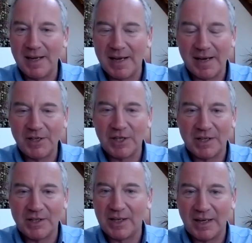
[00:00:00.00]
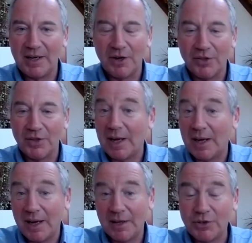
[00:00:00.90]
the NHS and in London
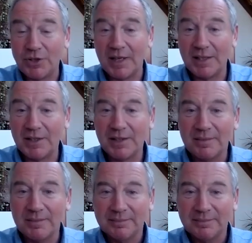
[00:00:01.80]
and at UCLH.